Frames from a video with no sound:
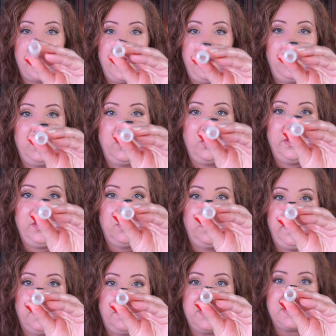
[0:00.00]
I don't know that you'll
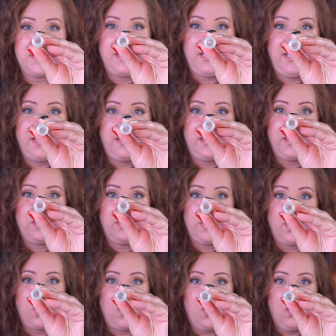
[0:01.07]
be able to see in there at
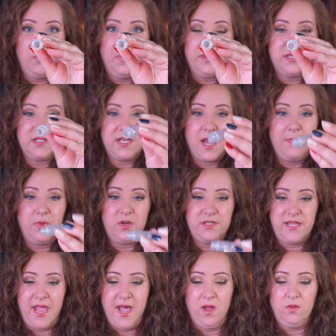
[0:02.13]
all, but the stopper is
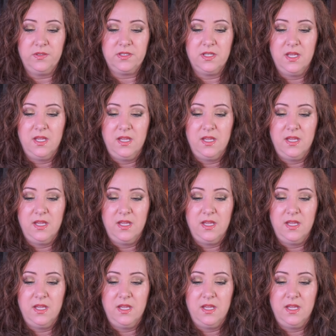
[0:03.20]
out.